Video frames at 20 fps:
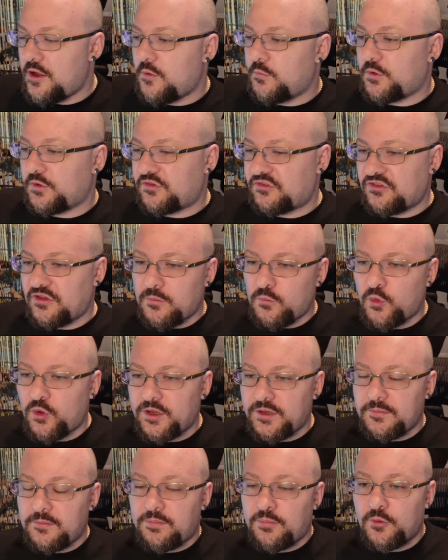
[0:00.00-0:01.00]
Well,
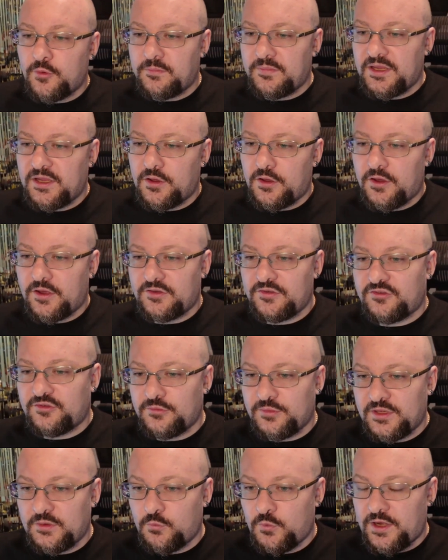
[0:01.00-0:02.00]
someone put me
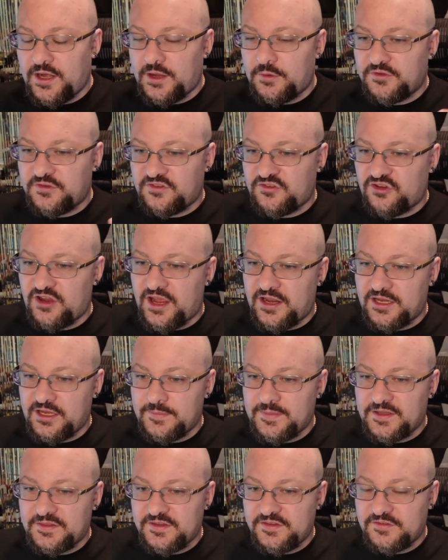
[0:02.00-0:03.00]
onto it when I was chatting
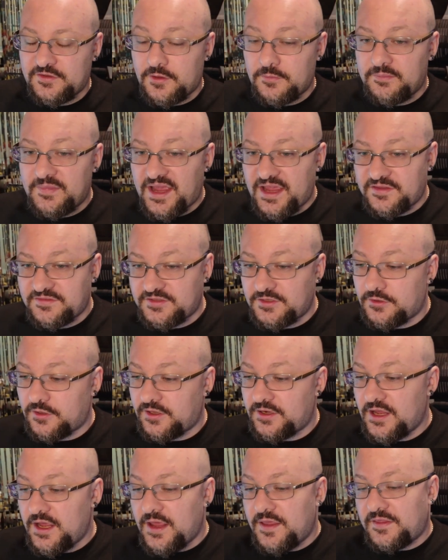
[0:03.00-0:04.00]
about this on
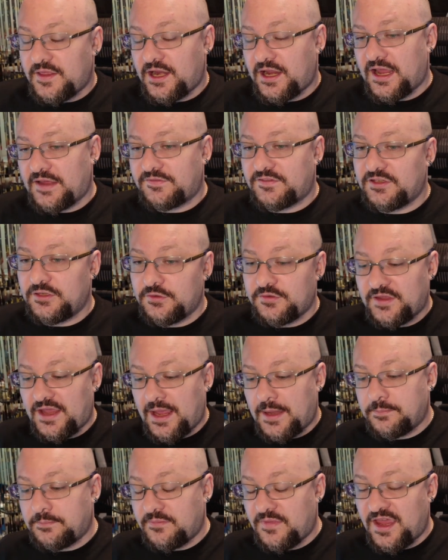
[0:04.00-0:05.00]
Mastodon, that I have to use
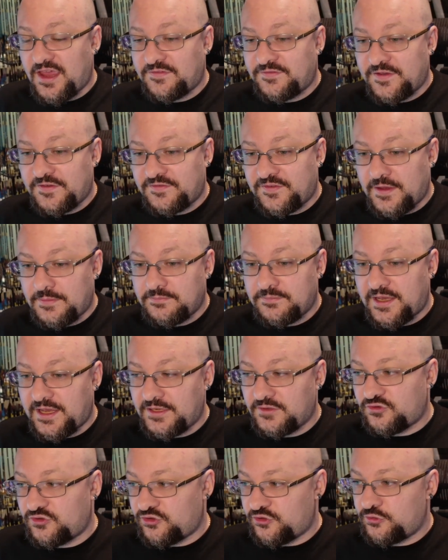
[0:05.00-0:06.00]

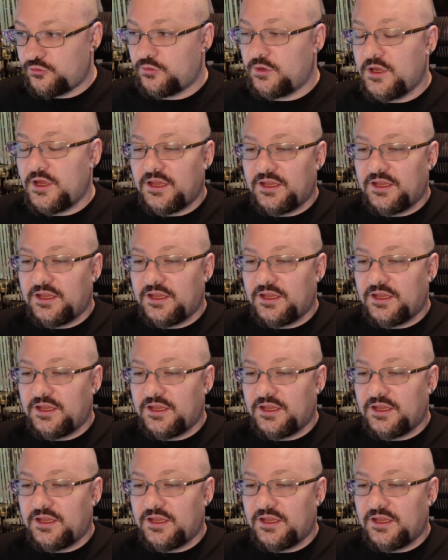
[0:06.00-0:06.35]
FFmpeg to,